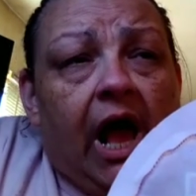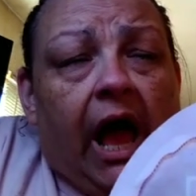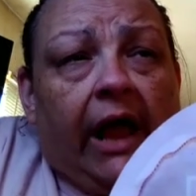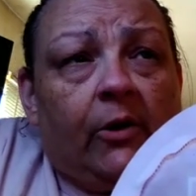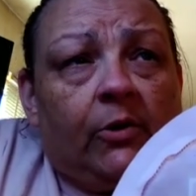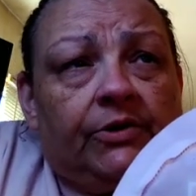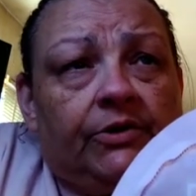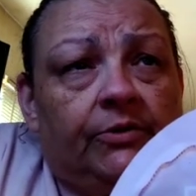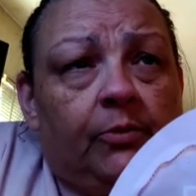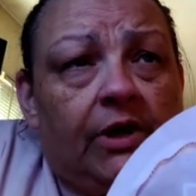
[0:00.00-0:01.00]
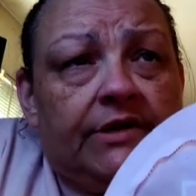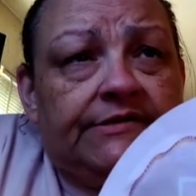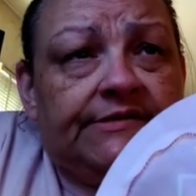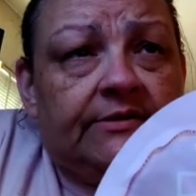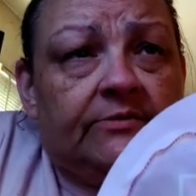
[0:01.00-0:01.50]
I ordered
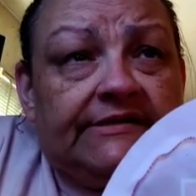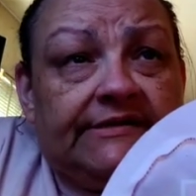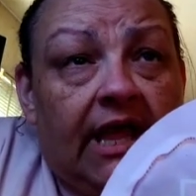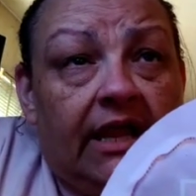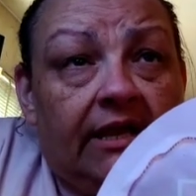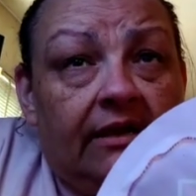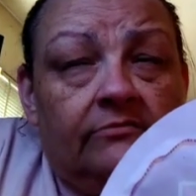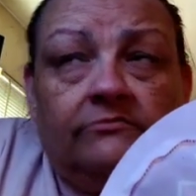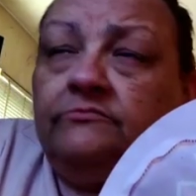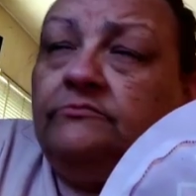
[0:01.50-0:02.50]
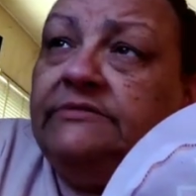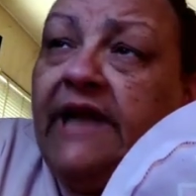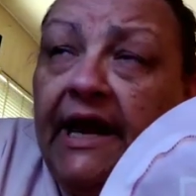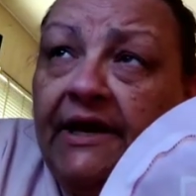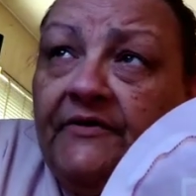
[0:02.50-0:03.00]
ones that was
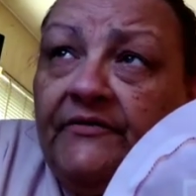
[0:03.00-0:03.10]
9